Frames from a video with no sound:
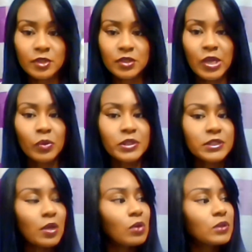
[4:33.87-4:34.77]
So I went
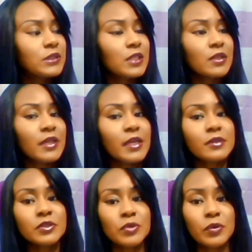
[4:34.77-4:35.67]
to the wholesale
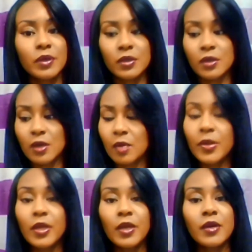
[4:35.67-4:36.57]
nail store
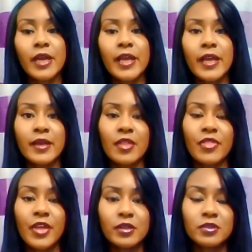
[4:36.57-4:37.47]
up here,
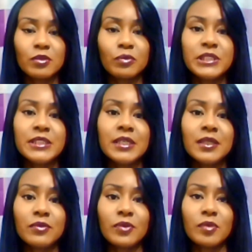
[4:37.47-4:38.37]
and there's a
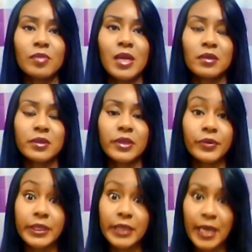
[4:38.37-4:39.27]
retailing for about
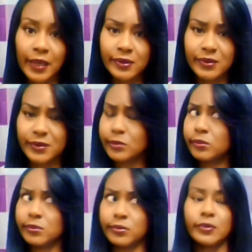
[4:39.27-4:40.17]
$30.
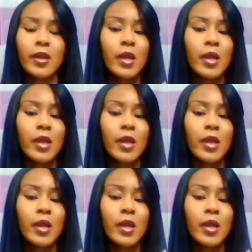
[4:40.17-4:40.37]
Whew.